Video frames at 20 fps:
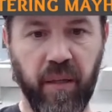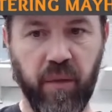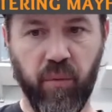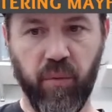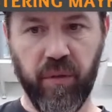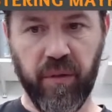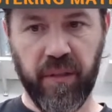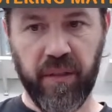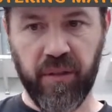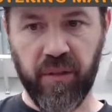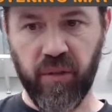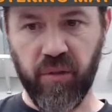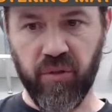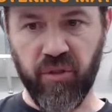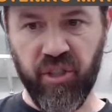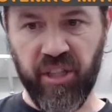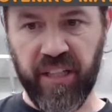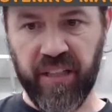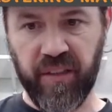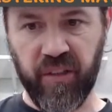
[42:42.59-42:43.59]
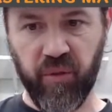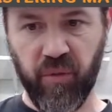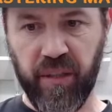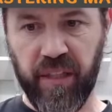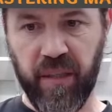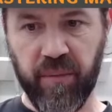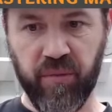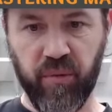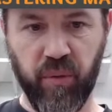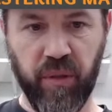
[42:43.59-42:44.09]
with the new Gen 3
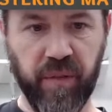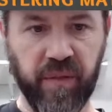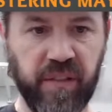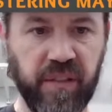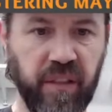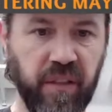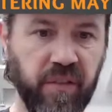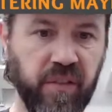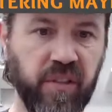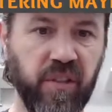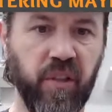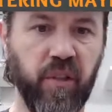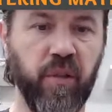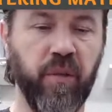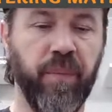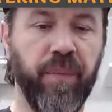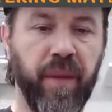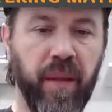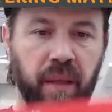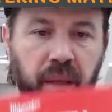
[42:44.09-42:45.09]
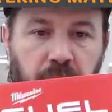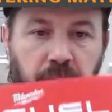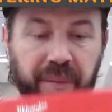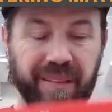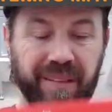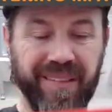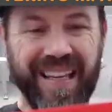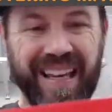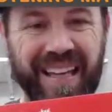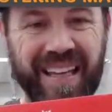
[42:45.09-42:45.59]
M12 stuff. So,
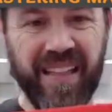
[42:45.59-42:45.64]
but that